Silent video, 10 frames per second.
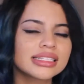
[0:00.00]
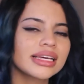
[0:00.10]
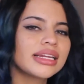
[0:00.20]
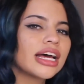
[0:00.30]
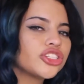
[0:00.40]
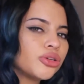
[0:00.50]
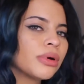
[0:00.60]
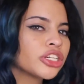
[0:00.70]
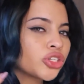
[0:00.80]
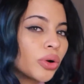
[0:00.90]
It's like not too
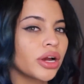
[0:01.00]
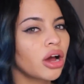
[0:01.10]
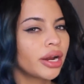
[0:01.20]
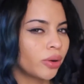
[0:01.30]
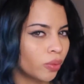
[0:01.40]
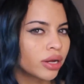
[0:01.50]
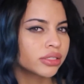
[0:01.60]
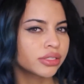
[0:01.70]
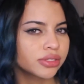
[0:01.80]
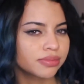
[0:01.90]
much going on at
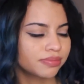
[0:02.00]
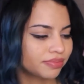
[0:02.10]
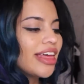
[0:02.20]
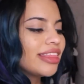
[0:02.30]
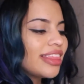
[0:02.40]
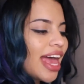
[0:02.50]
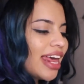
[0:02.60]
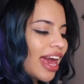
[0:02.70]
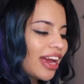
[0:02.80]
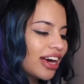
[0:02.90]
once. And
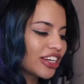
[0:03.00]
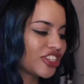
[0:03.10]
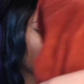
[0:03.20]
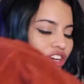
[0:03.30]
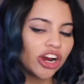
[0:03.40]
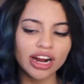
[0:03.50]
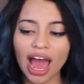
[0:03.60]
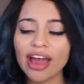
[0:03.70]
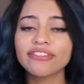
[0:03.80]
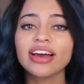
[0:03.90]
then I got a skirt.
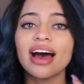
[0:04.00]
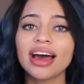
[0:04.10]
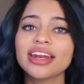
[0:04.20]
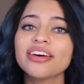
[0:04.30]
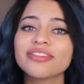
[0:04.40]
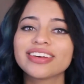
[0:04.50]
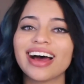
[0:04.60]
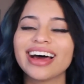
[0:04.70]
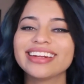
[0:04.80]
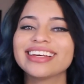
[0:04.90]
I've kind of
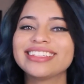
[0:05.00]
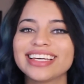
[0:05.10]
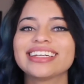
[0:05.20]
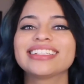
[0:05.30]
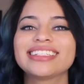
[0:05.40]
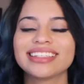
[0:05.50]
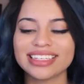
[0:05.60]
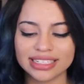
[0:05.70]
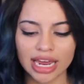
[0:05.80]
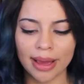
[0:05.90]
gotten addicted to
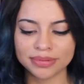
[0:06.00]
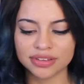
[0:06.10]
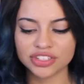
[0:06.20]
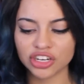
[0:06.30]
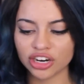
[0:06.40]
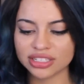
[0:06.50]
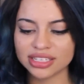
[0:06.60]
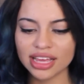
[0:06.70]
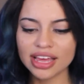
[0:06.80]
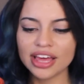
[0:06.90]
these types of skirts.